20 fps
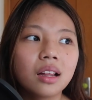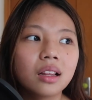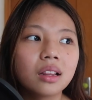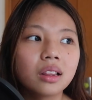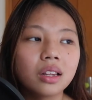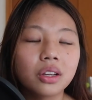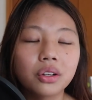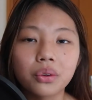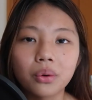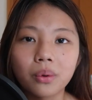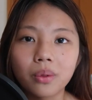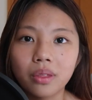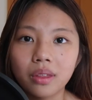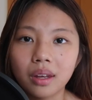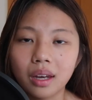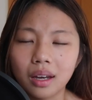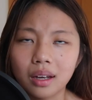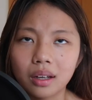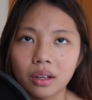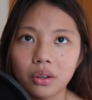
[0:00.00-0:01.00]
little
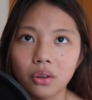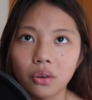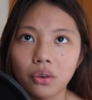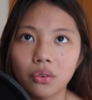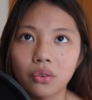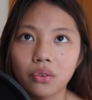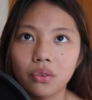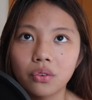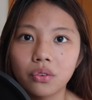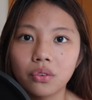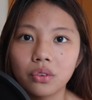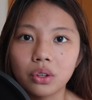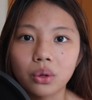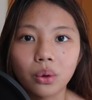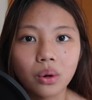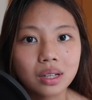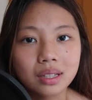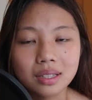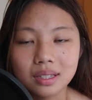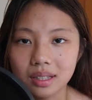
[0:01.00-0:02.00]
thing of
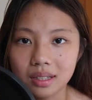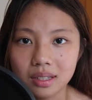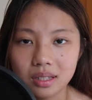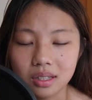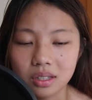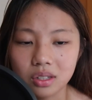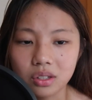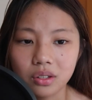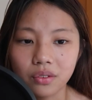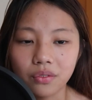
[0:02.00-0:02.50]
your existence,